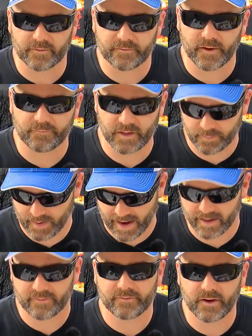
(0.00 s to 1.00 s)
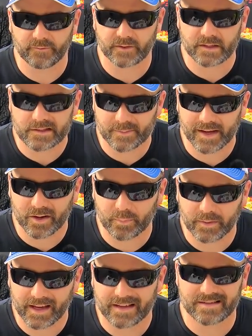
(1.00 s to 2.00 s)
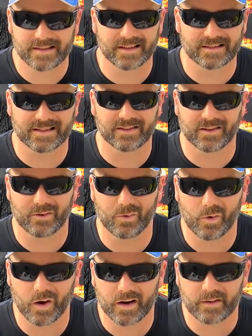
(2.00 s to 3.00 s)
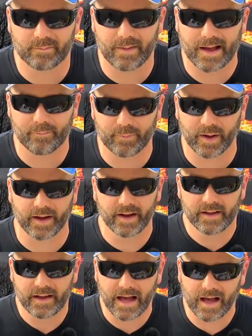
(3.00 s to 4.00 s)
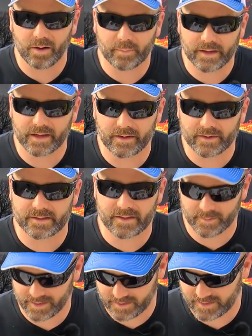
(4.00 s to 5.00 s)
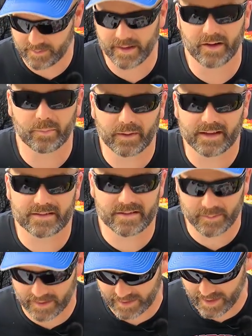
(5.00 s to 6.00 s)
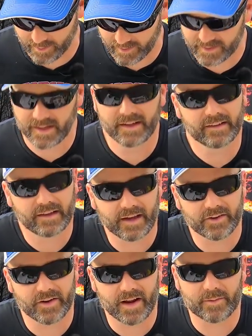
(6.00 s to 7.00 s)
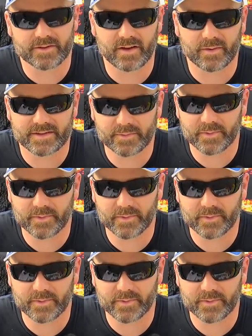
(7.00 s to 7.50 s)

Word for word: 50 pack. 50 tomato plants is gonna work my butt. I'll be giving some of these tomato plants to my neighbors and your neighbors always